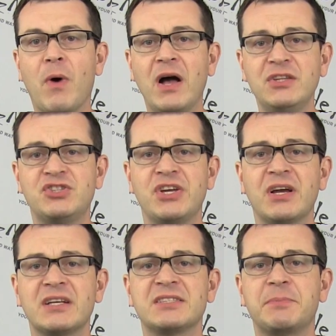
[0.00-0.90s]
While
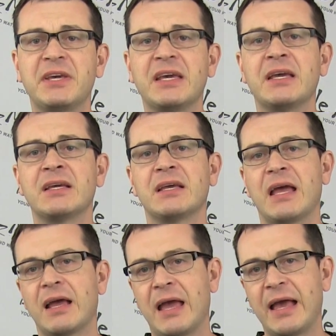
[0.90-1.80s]
generally
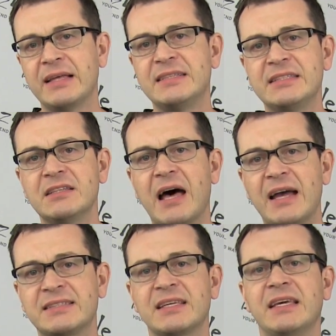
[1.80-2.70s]
speaking, LED
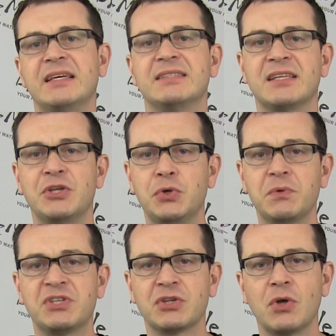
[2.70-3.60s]
lights is a
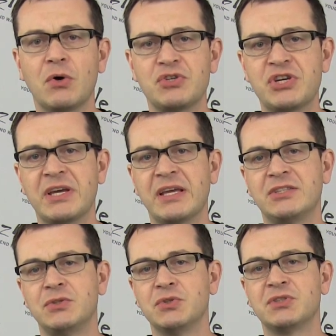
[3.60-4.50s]
newer technology,
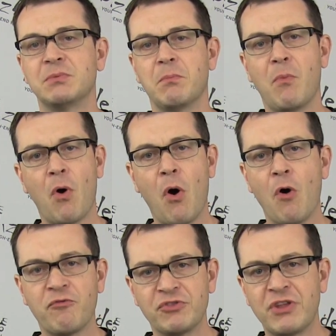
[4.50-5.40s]
it's used more
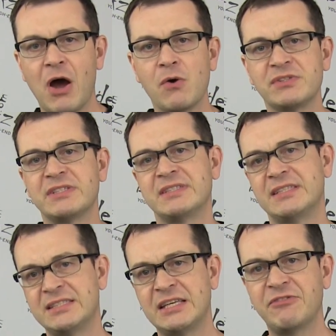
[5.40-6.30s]
often now than
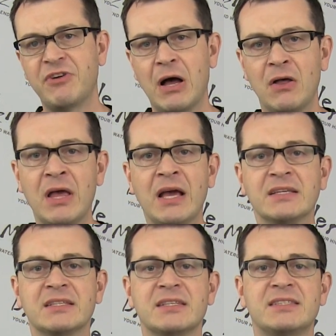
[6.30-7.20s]
CCFL.
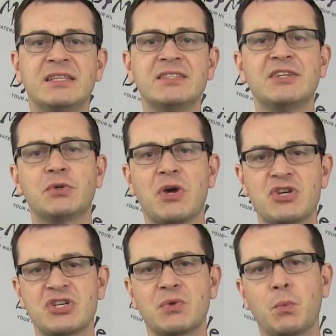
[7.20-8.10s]
There is still a
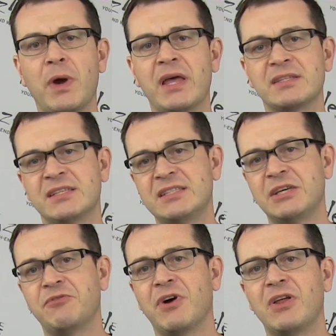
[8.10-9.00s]
situation when
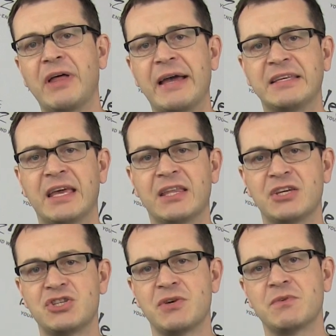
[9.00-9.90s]
CCFL light can
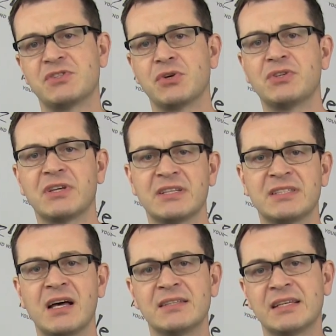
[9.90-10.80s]
achieve a certain
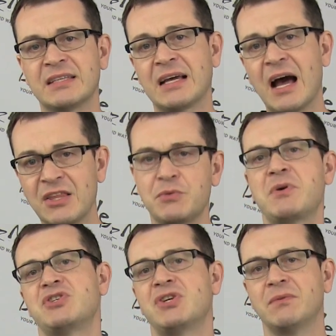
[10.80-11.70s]
result that cannot
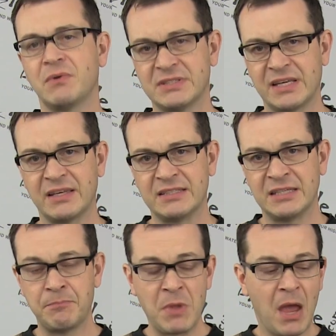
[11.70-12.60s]
be achieved with
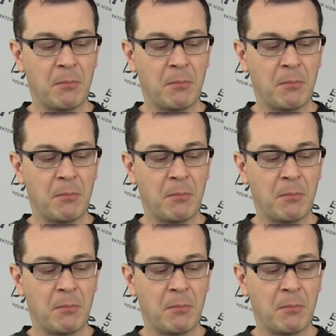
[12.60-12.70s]
LED.